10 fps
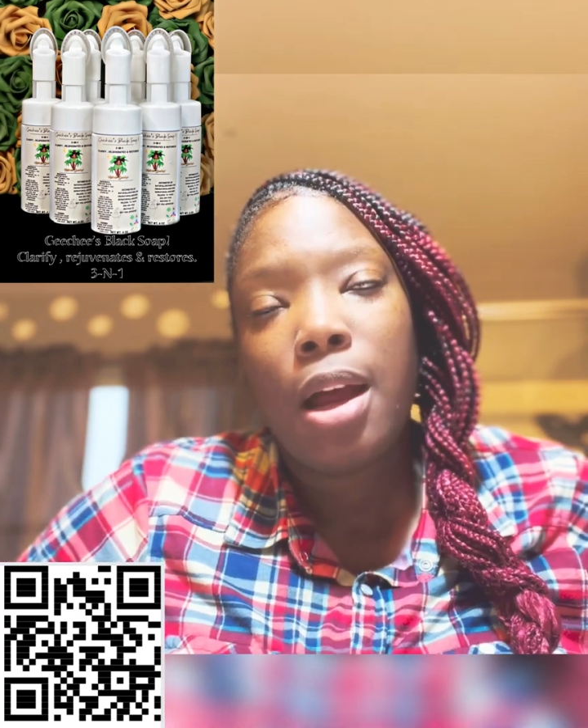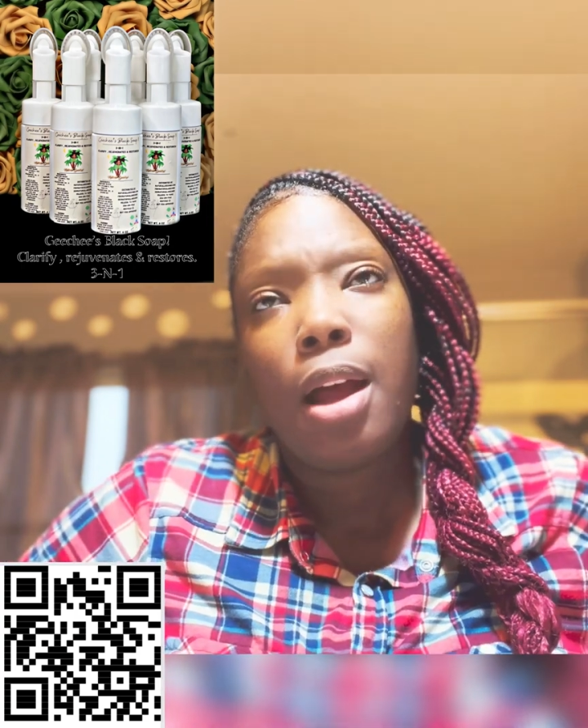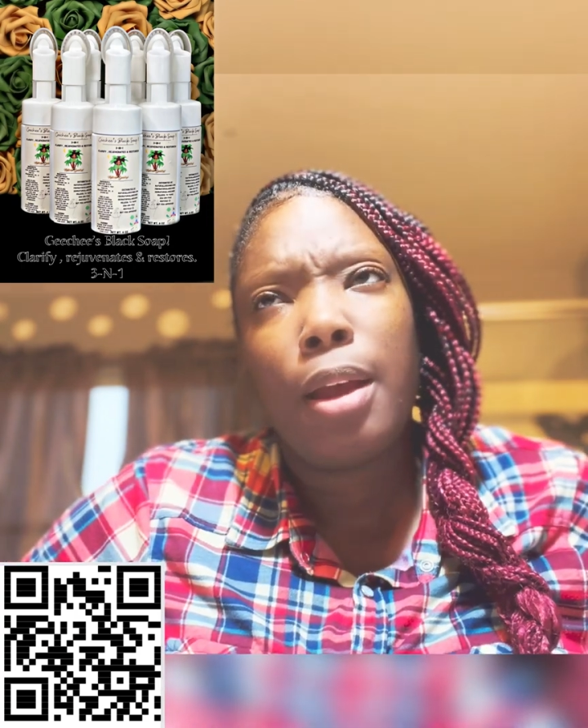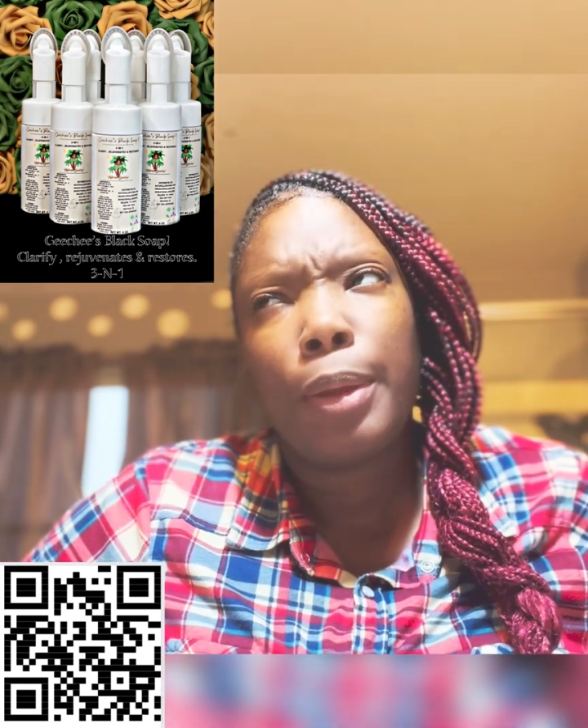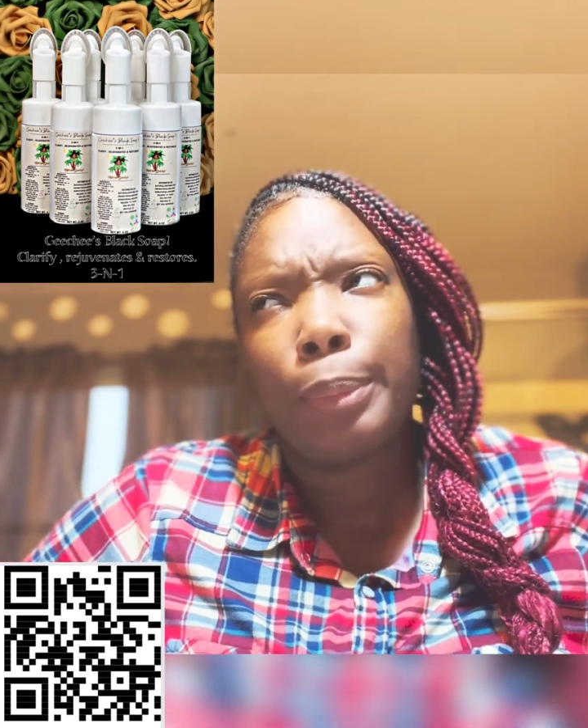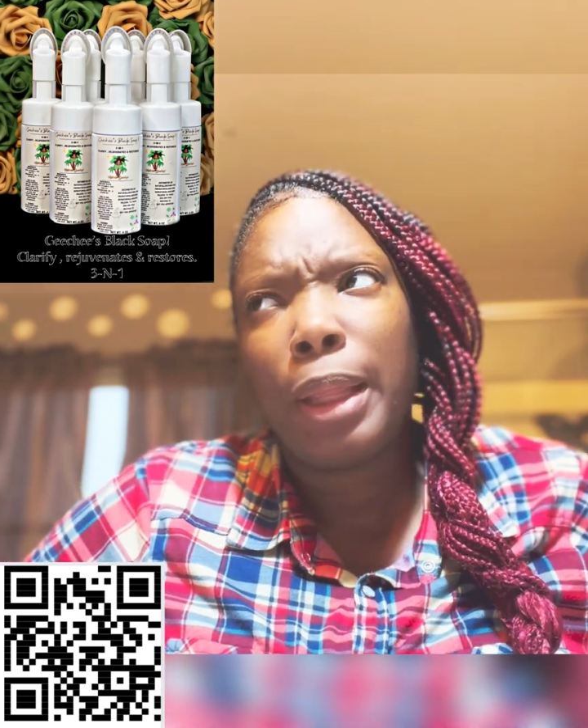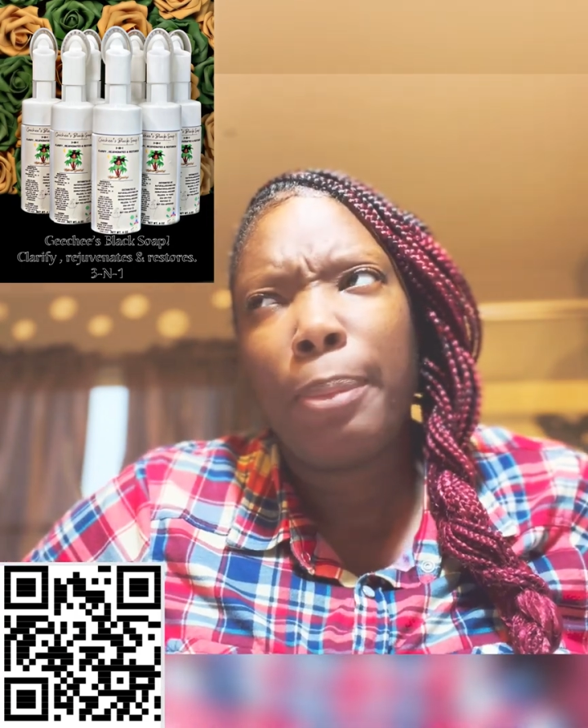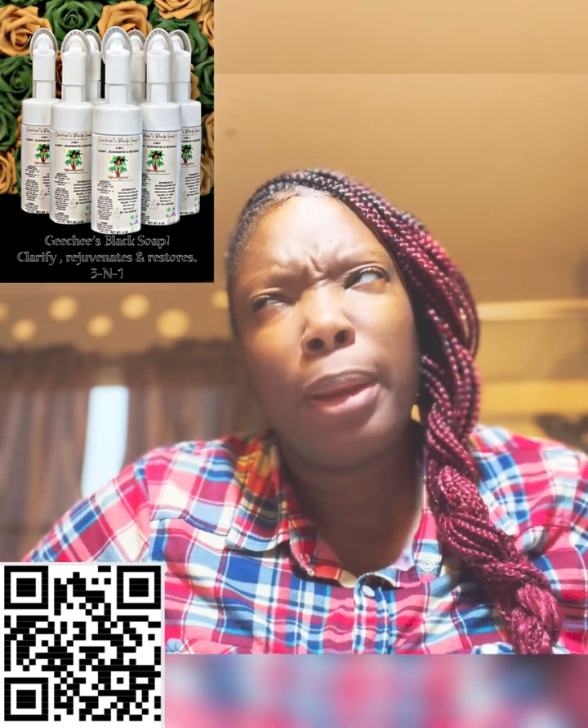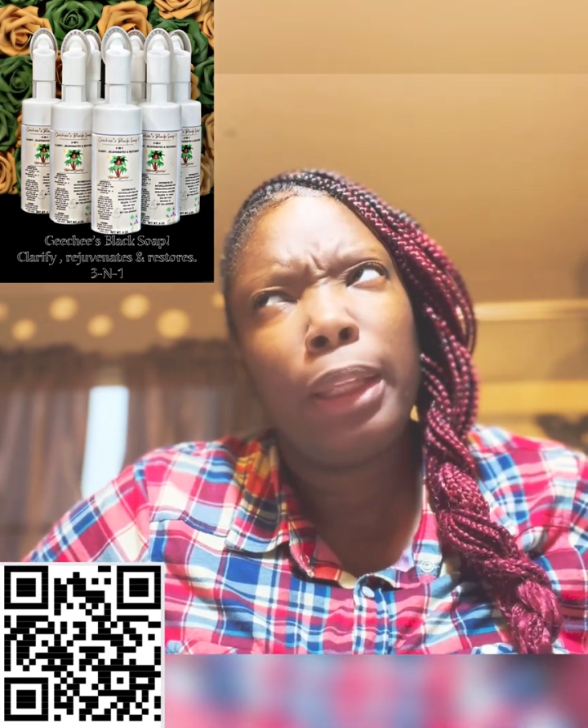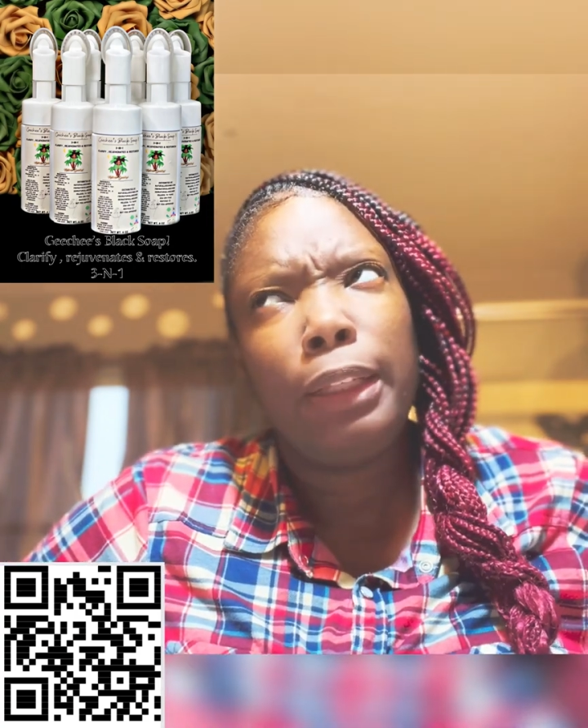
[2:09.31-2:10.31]
I
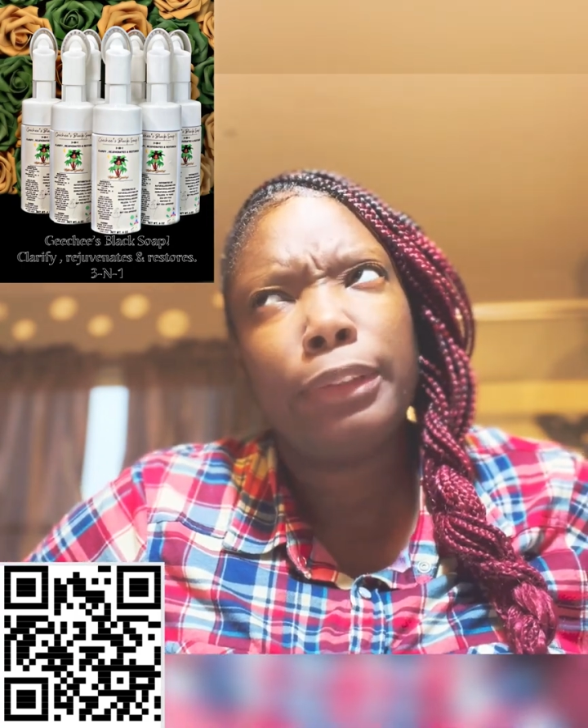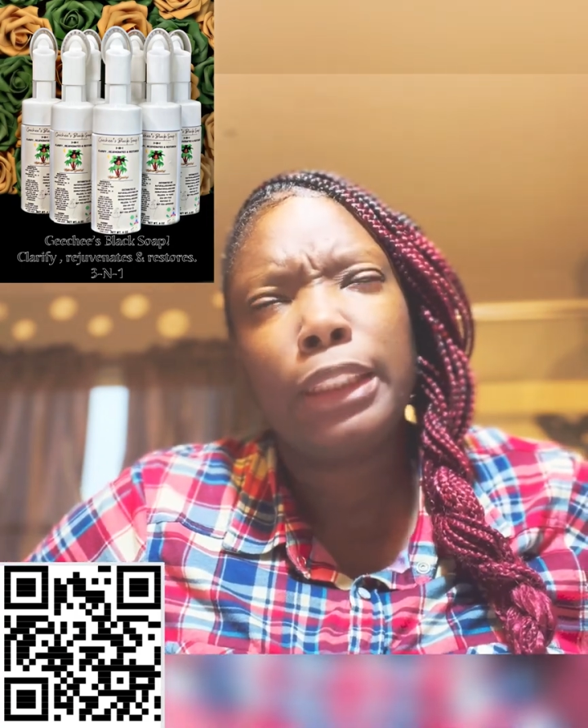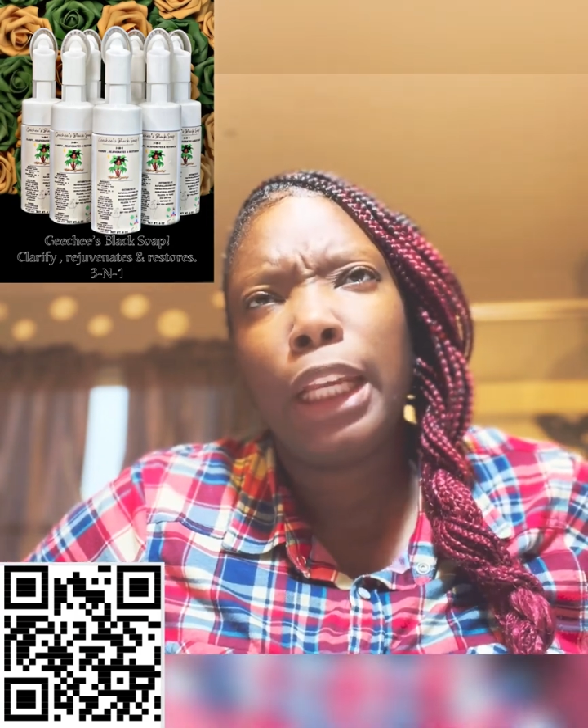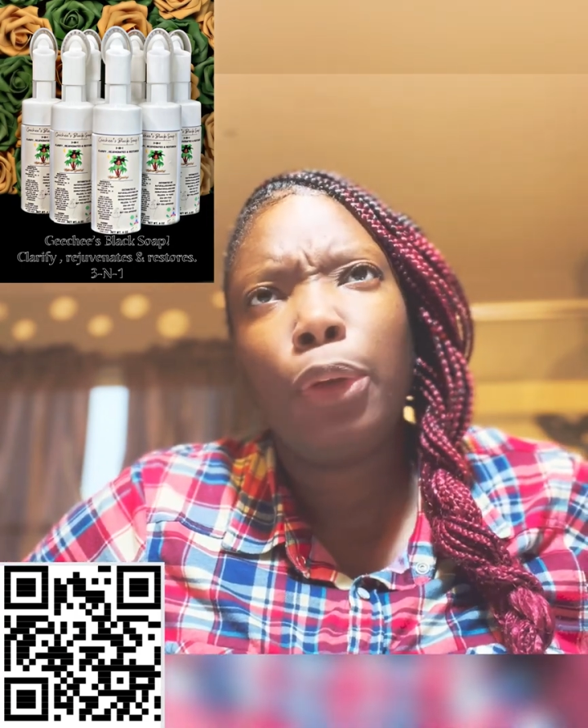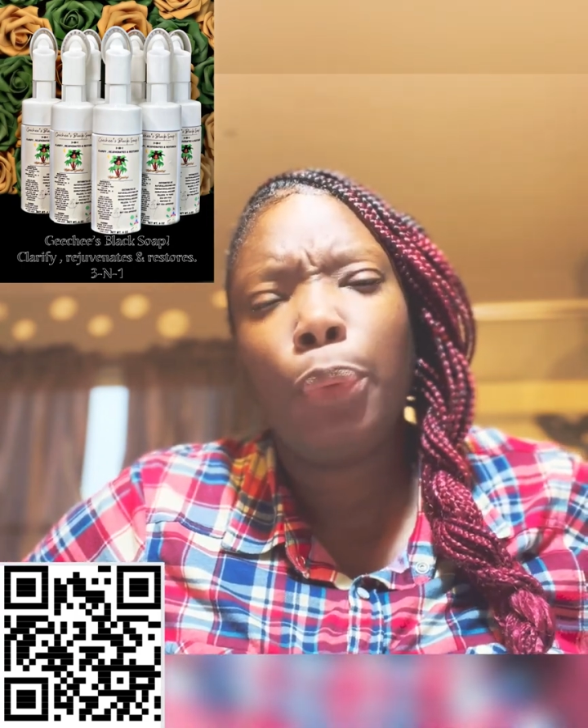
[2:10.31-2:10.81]
believe skin